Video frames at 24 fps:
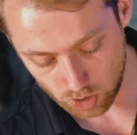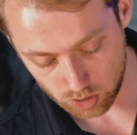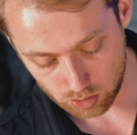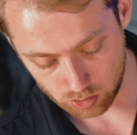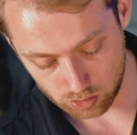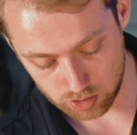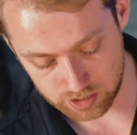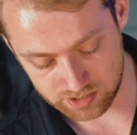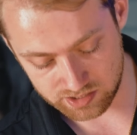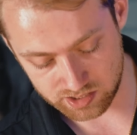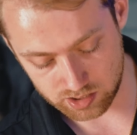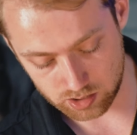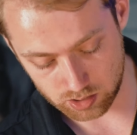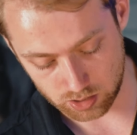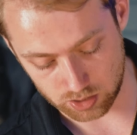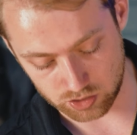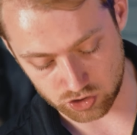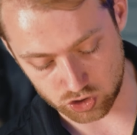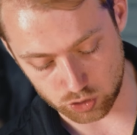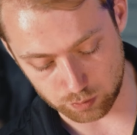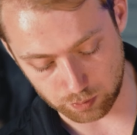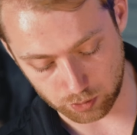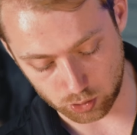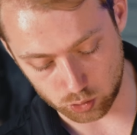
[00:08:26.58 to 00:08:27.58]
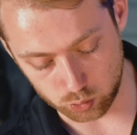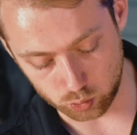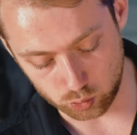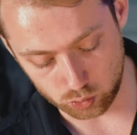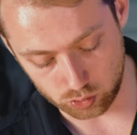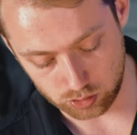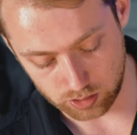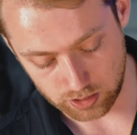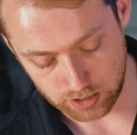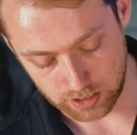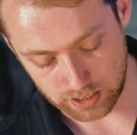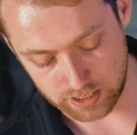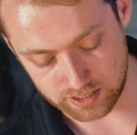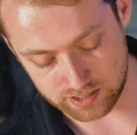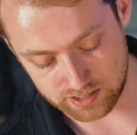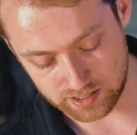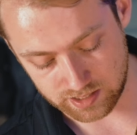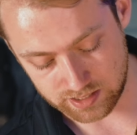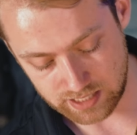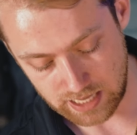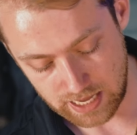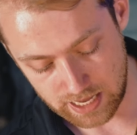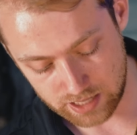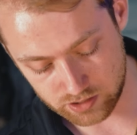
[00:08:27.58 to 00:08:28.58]
This is super cool. It is
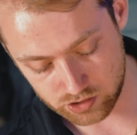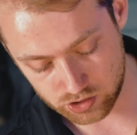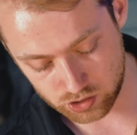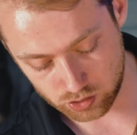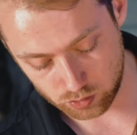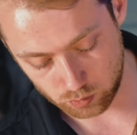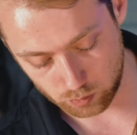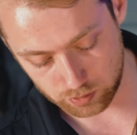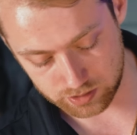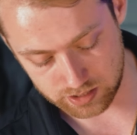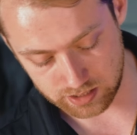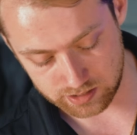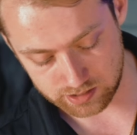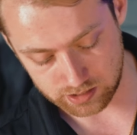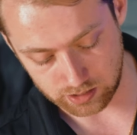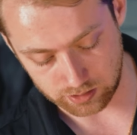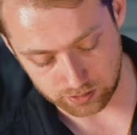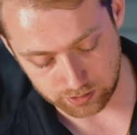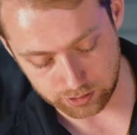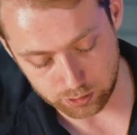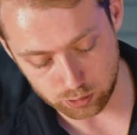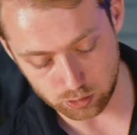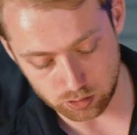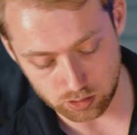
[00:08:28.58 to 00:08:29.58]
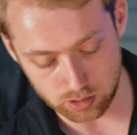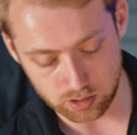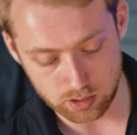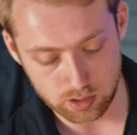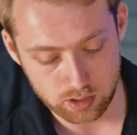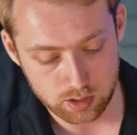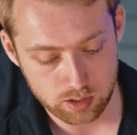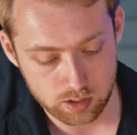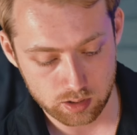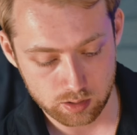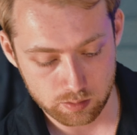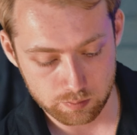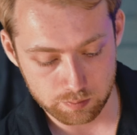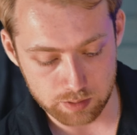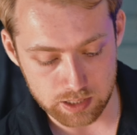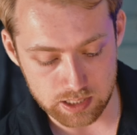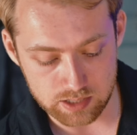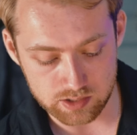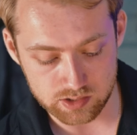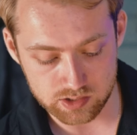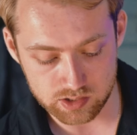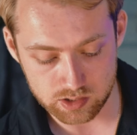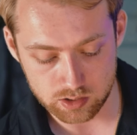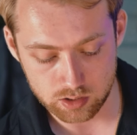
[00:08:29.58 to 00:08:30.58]
attached with this little
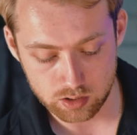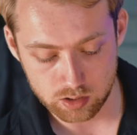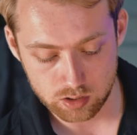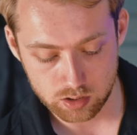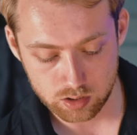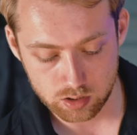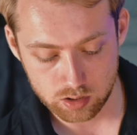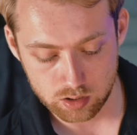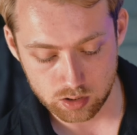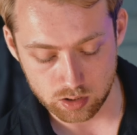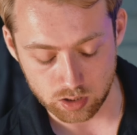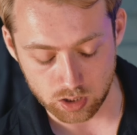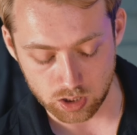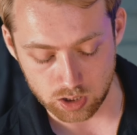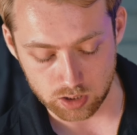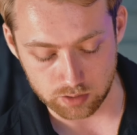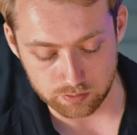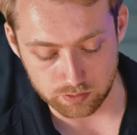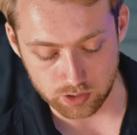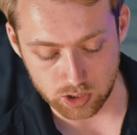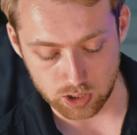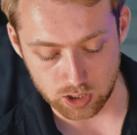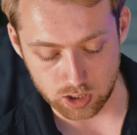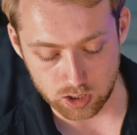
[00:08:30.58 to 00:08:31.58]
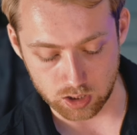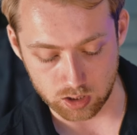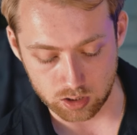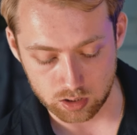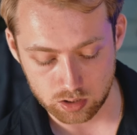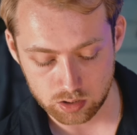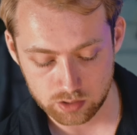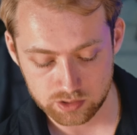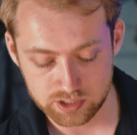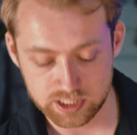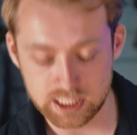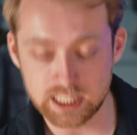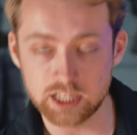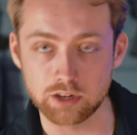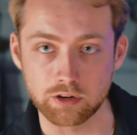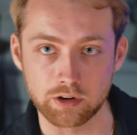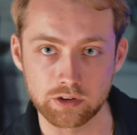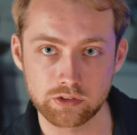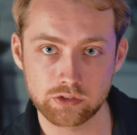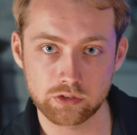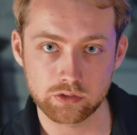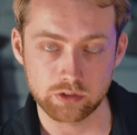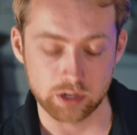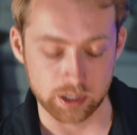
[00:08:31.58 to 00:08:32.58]
piece of
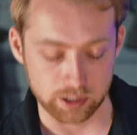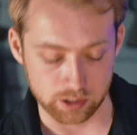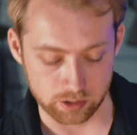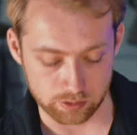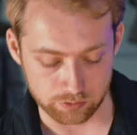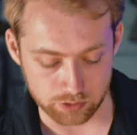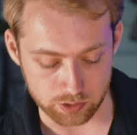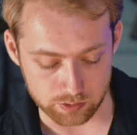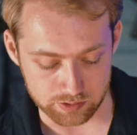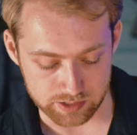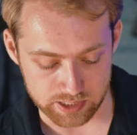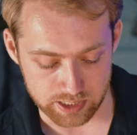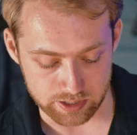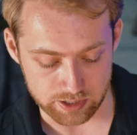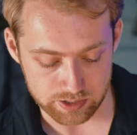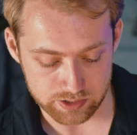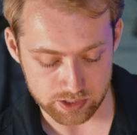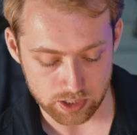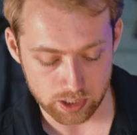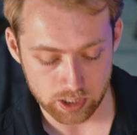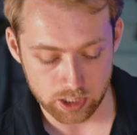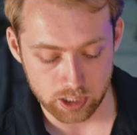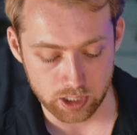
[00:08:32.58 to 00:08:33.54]
tigris right here, if you can see this.